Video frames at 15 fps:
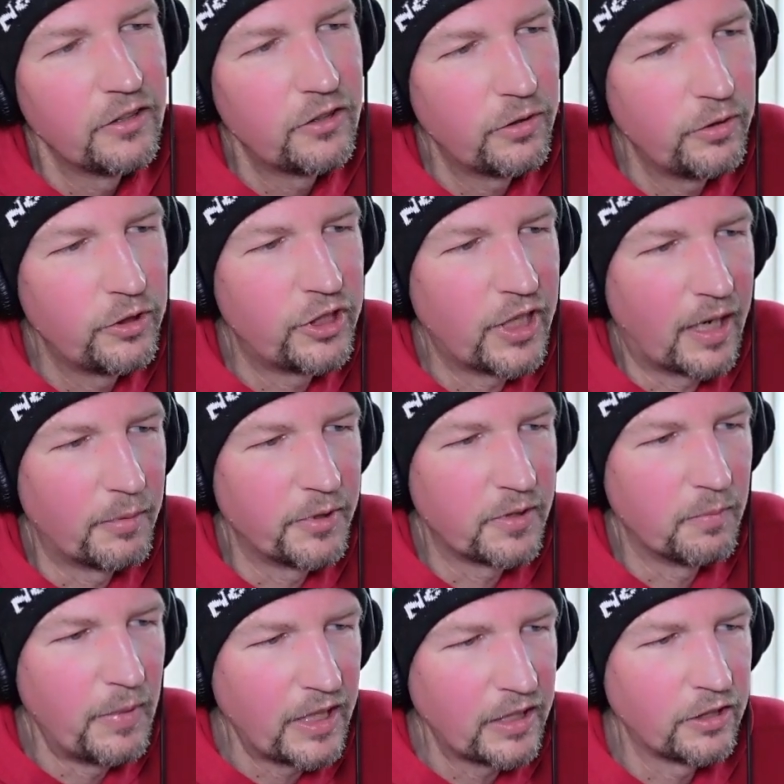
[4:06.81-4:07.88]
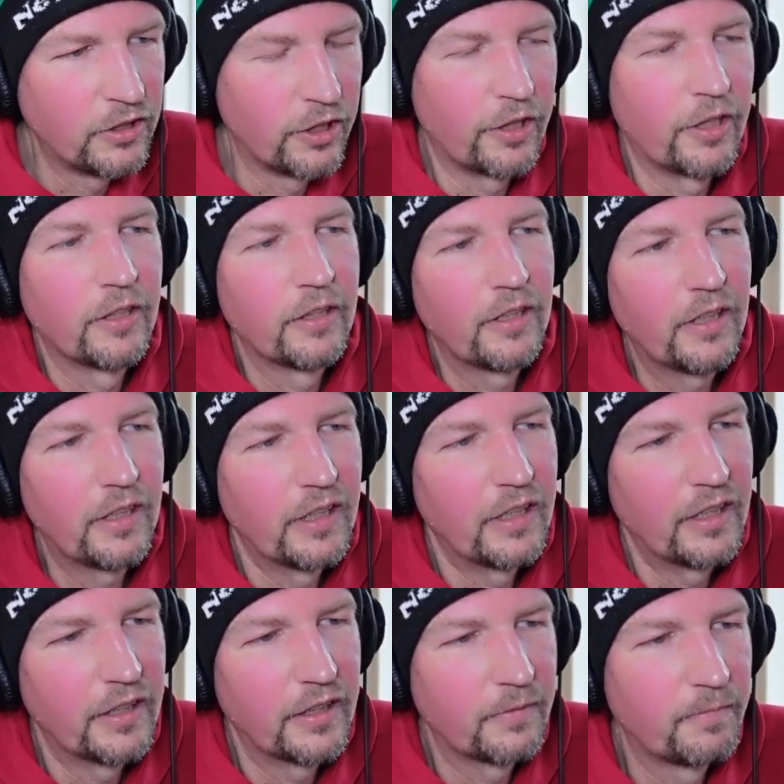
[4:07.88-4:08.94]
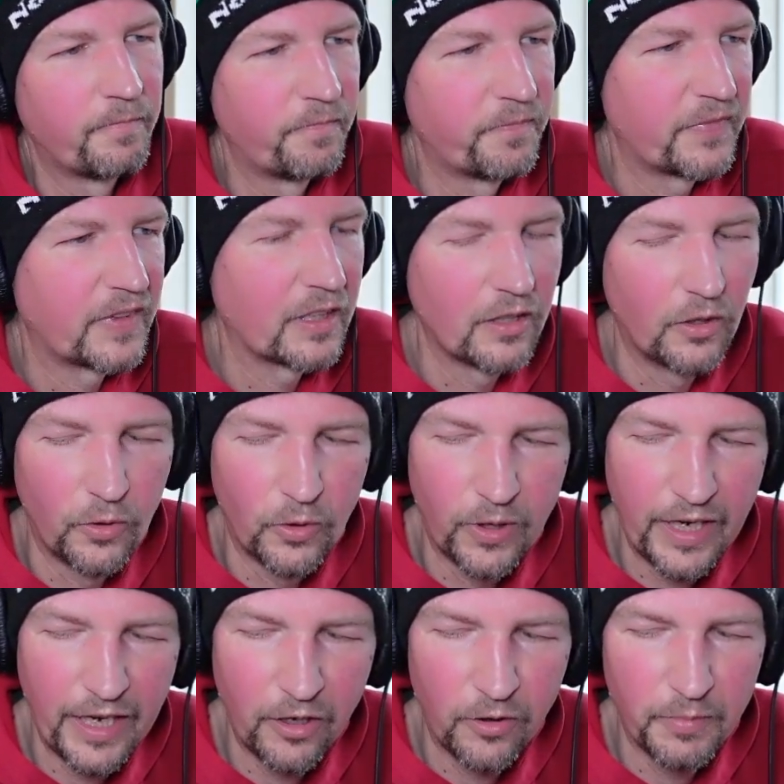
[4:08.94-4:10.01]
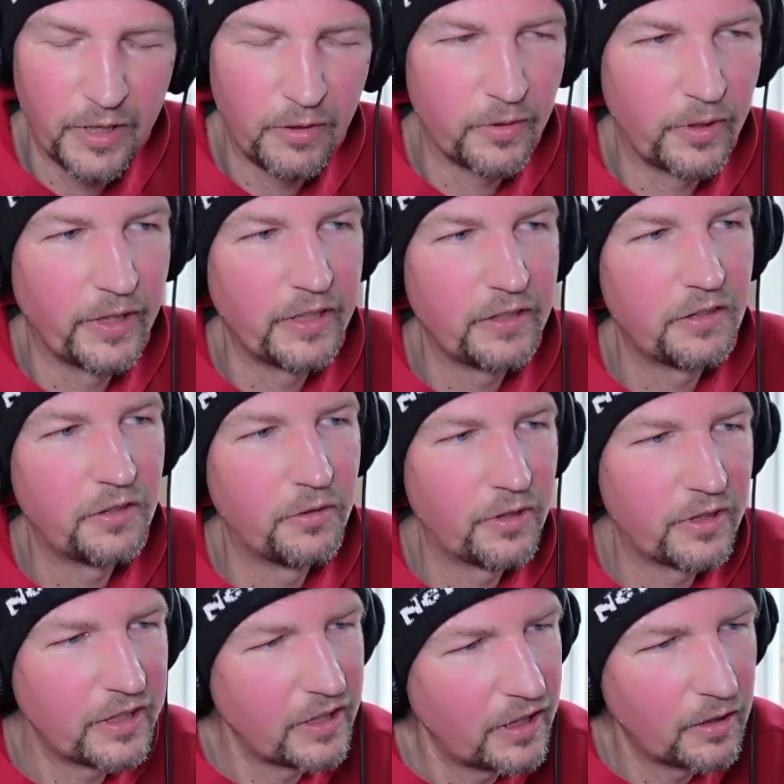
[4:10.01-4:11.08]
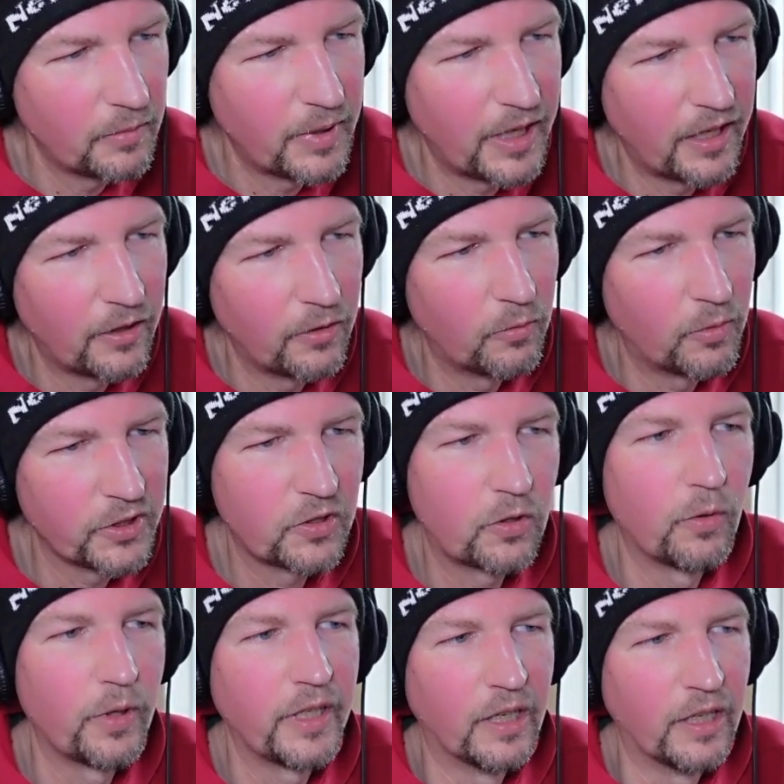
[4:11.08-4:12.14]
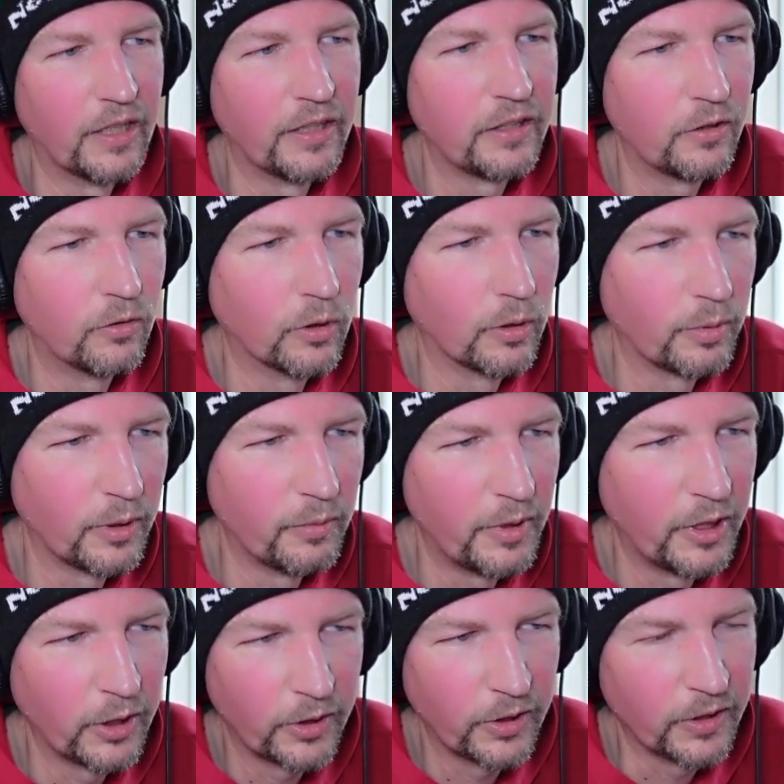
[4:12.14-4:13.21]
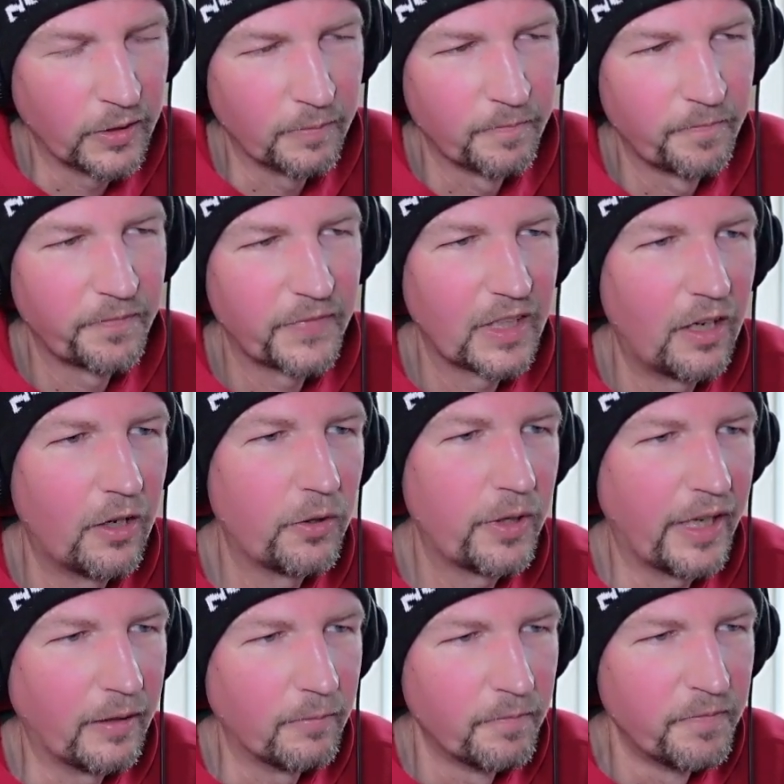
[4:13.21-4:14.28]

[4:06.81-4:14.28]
to a job as a manager, or how it might relate to thinking about what's going on in corporate America. Okay.